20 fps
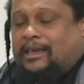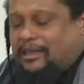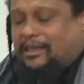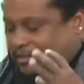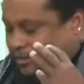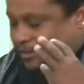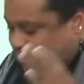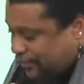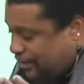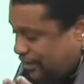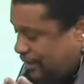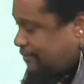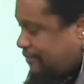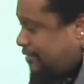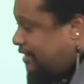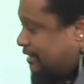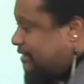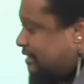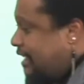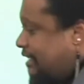The third
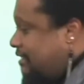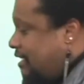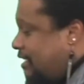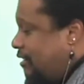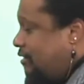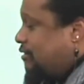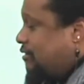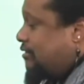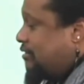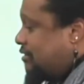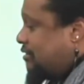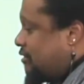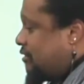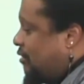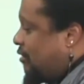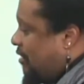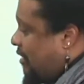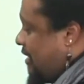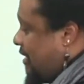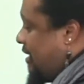reason I tell you this
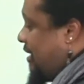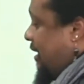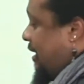story